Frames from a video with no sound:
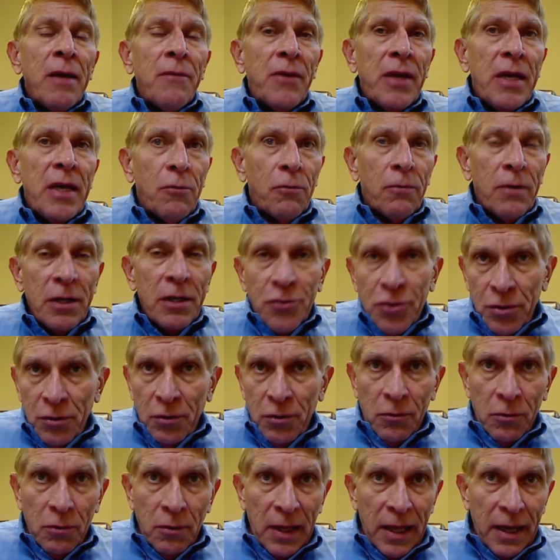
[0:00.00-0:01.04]
The
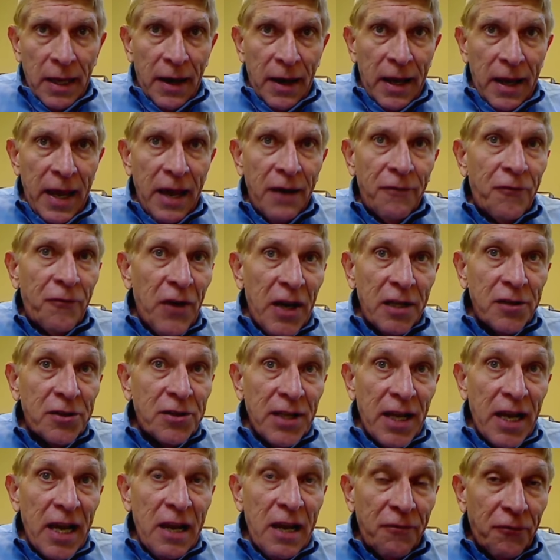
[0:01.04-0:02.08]
original
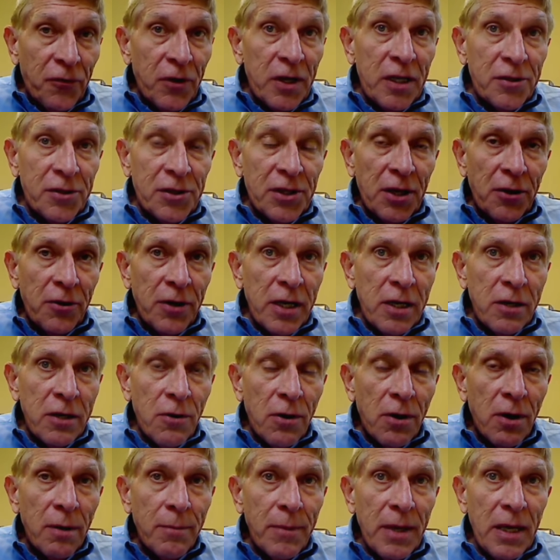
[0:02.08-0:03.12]
FSA, Free Syrian
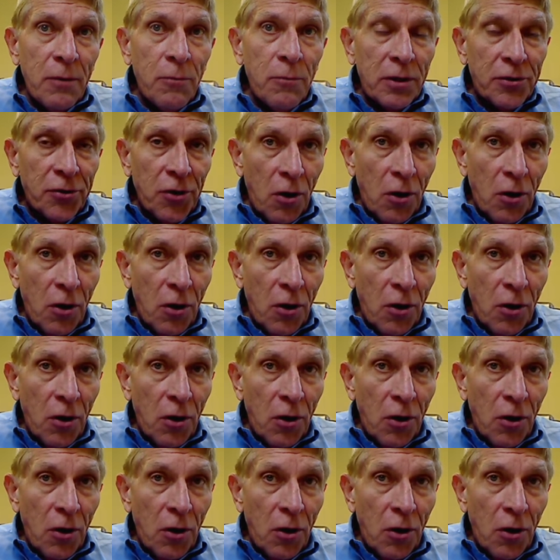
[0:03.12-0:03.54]
Army, was